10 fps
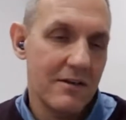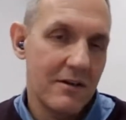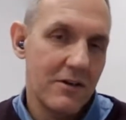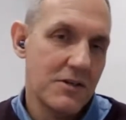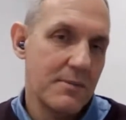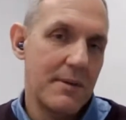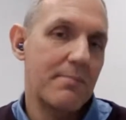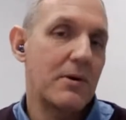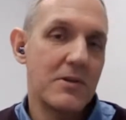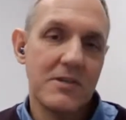to be
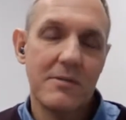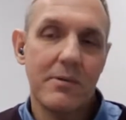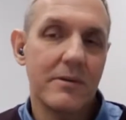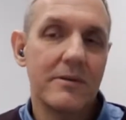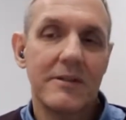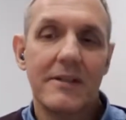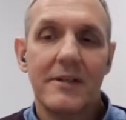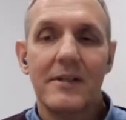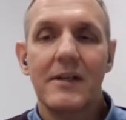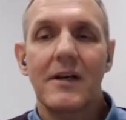personable,
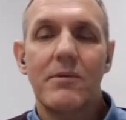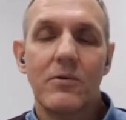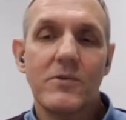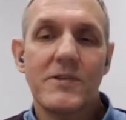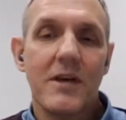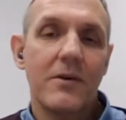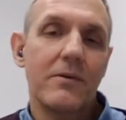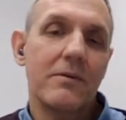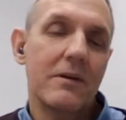but also,